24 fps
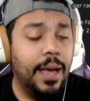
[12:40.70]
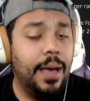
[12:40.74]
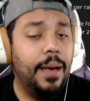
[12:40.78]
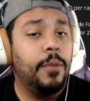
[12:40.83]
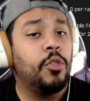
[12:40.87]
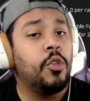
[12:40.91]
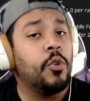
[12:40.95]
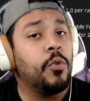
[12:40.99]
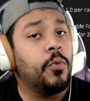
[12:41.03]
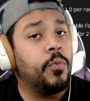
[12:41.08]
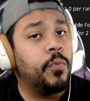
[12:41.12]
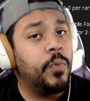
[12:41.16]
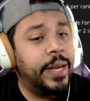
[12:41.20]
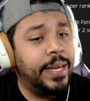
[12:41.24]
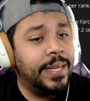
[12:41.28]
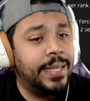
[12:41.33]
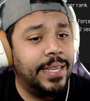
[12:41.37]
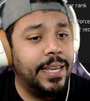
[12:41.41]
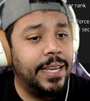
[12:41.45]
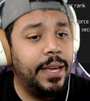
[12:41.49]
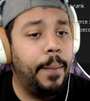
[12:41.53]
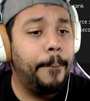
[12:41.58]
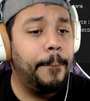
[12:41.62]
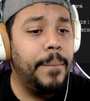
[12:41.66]
The
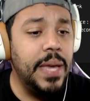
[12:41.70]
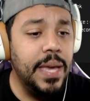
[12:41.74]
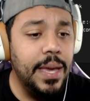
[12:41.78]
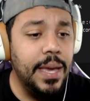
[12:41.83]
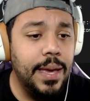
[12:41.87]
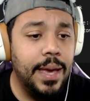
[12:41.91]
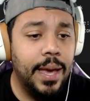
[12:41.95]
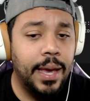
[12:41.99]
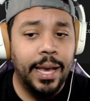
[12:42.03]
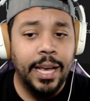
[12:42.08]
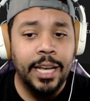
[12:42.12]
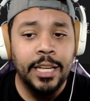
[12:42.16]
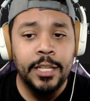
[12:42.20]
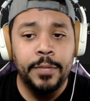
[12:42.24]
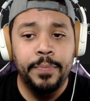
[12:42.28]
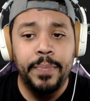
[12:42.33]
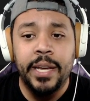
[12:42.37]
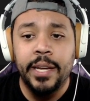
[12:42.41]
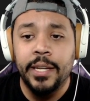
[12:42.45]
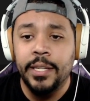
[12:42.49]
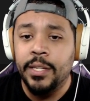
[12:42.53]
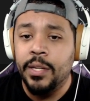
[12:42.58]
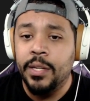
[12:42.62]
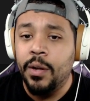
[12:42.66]
reason being is
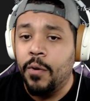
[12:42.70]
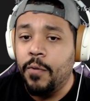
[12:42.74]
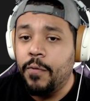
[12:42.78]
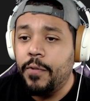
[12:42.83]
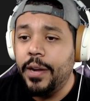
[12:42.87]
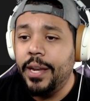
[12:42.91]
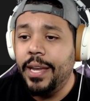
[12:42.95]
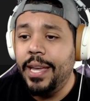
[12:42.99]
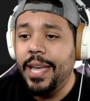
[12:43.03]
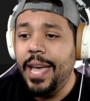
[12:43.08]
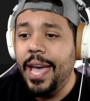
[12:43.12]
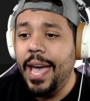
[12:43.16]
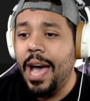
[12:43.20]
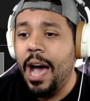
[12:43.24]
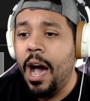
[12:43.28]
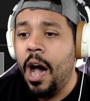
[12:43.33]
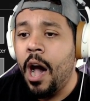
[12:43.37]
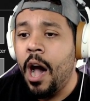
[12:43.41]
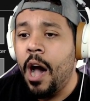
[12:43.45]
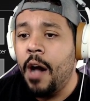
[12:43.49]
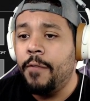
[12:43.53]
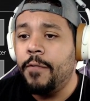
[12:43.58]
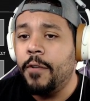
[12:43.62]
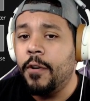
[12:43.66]
because don't forget,
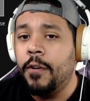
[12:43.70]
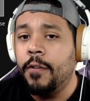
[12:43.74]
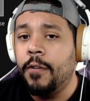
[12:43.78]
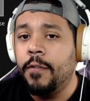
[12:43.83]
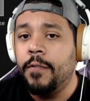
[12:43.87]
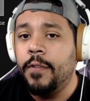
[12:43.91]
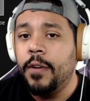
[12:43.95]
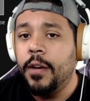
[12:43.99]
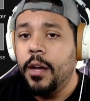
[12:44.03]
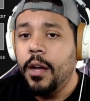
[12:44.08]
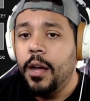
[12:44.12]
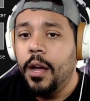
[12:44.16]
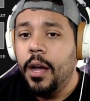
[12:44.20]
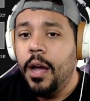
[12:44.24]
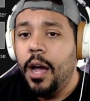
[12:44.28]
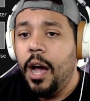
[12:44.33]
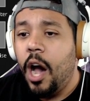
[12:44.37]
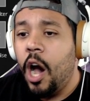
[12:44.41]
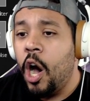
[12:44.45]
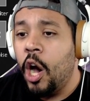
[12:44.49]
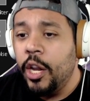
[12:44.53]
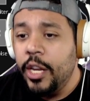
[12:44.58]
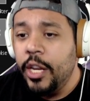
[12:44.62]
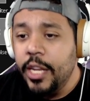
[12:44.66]
off of
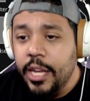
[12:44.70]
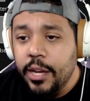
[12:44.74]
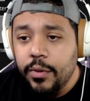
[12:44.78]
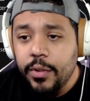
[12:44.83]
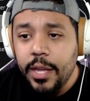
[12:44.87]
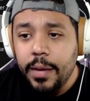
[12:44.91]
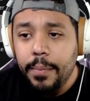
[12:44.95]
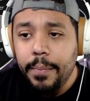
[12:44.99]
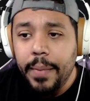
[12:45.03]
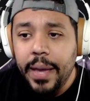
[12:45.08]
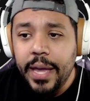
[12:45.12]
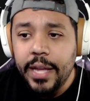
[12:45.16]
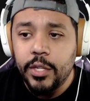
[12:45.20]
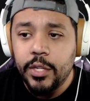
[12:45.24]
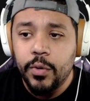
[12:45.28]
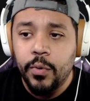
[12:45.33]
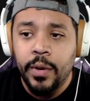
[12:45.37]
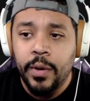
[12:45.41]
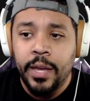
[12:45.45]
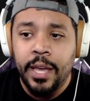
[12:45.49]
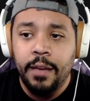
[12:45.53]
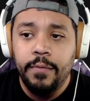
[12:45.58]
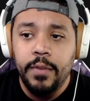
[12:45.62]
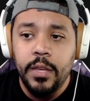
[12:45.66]
Unyielding Mantle
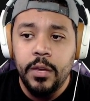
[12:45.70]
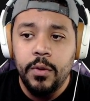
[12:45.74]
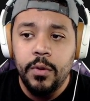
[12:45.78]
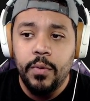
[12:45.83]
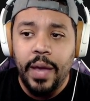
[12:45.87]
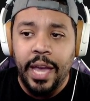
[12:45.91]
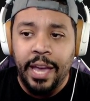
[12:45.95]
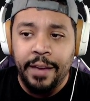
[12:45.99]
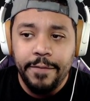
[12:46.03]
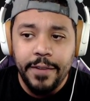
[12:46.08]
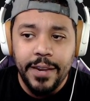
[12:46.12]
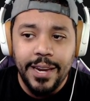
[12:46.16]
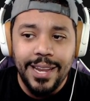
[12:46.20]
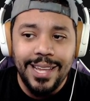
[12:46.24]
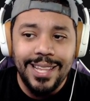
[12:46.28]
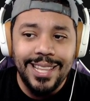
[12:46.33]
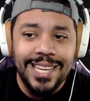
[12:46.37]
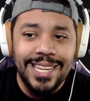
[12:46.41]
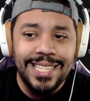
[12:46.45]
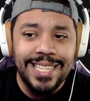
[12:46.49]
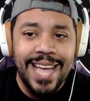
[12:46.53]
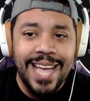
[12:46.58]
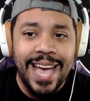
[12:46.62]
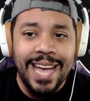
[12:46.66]
giving you infinitely
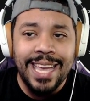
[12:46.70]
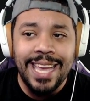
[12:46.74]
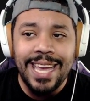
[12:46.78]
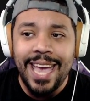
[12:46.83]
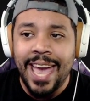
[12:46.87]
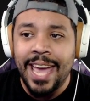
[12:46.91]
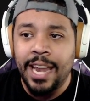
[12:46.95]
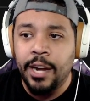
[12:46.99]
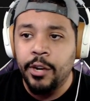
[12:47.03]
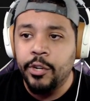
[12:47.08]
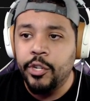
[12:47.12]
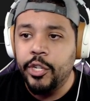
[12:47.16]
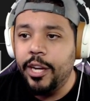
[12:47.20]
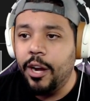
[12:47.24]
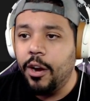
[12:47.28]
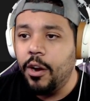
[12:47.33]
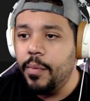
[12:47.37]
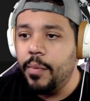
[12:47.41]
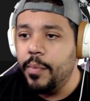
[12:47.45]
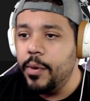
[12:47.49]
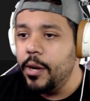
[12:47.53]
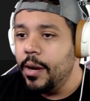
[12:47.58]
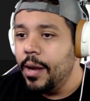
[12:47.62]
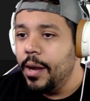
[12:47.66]
stacking energy
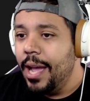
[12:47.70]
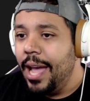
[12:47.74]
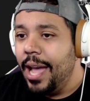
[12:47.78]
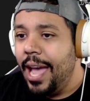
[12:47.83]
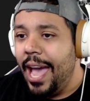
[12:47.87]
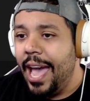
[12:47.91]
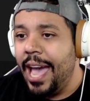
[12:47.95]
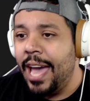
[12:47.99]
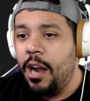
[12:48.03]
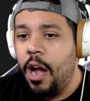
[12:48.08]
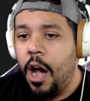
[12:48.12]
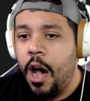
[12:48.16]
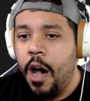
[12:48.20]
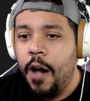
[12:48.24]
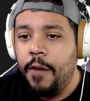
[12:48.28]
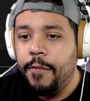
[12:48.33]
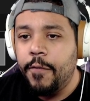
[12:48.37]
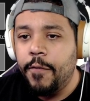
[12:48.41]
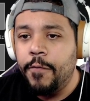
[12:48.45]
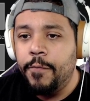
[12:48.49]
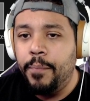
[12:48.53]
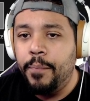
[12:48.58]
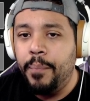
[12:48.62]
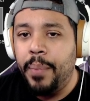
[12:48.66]
armor and off
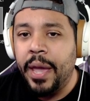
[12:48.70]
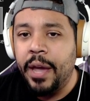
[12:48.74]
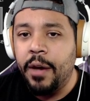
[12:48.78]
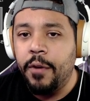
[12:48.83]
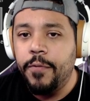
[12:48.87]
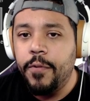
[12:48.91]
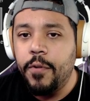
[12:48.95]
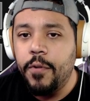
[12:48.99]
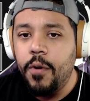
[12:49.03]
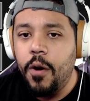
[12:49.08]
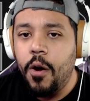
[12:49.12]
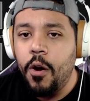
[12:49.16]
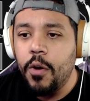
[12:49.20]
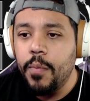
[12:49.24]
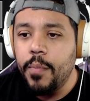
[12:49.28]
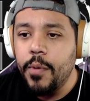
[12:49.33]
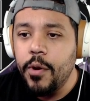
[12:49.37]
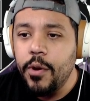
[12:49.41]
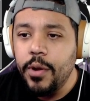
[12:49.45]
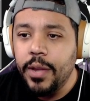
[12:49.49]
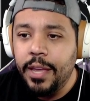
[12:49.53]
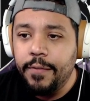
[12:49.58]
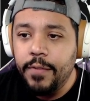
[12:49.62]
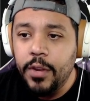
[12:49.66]
of Baleful Armor
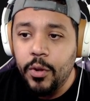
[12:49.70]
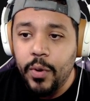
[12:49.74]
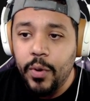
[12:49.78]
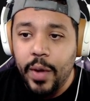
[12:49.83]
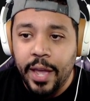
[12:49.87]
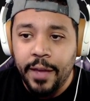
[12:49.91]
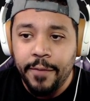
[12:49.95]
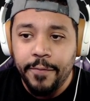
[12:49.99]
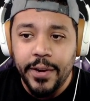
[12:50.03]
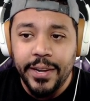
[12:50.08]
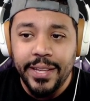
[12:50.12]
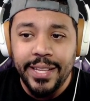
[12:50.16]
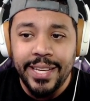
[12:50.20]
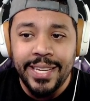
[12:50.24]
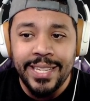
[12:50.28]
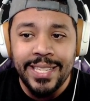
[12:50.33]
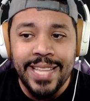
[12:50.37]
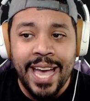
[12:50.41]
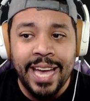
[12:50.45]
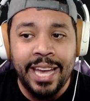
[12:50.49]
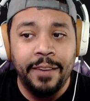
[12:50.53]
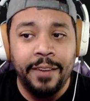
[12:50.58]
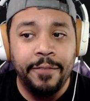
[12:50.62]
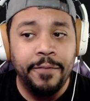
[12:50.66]
giving you infinitely
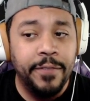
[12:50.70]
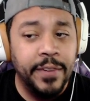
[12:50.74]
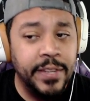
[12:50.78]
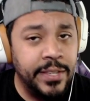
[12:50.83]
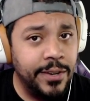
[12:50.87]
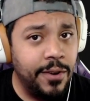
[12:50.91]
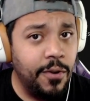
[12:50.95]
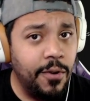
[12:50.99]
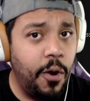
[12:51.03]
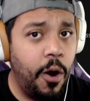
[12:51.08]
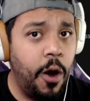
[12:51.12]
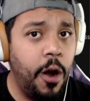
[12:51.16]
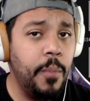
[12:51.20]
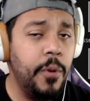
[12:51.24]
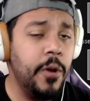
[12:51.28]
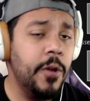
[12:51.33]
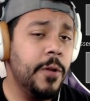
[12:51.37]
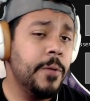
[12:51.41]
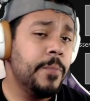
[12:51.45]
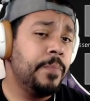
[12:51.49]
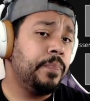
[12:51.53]
stacking physical armor,